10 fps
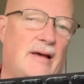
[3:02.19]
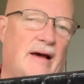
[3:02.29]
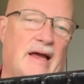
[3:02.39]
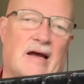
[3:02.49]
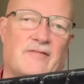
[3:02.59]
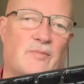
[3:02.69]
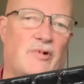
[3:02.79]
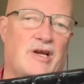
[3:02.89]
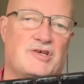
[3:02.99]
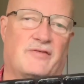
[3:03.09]
I have them
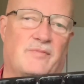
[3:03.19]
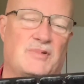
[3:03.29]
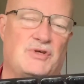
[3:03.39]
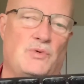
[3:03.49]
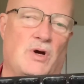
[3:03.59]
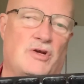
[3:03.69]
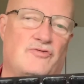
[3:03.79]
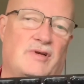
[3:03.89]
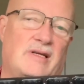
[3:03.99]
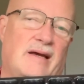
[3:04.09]
ranging from
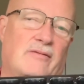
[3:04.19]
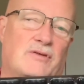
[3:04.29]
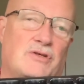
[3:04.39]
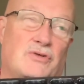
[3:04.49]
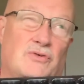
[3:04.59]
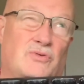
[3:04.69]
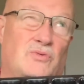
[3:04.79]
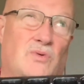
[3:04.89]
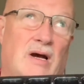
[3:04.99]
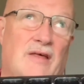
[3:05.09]
200 down
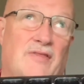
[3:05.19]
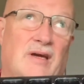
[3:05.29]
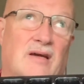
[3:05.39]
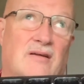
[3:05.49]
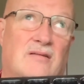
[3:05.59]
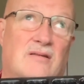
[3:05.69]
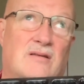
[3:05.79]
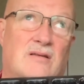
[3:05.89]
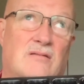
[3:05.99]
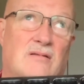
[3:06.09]
to, I think,
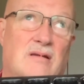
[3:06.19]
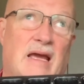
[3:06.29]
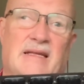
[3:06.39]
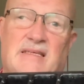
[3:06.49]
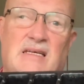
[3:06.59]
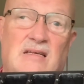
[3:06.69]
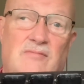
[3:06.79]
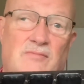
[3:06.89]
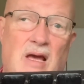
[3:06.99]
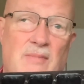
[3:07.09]
18,
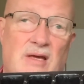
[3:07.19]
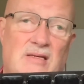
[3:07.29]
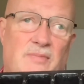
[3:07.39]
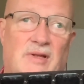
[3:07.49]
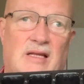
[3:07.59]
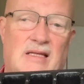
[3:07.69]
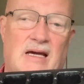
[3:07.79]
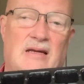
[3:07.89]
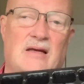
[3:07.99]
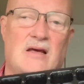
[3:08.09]
maybe, something like
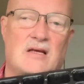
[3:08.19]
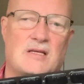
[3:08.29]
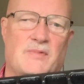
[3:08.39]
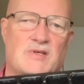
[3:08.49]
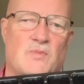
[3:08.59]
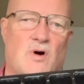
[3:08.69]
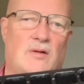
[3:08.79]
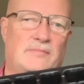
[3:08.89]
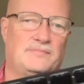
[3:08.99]
that. Something small.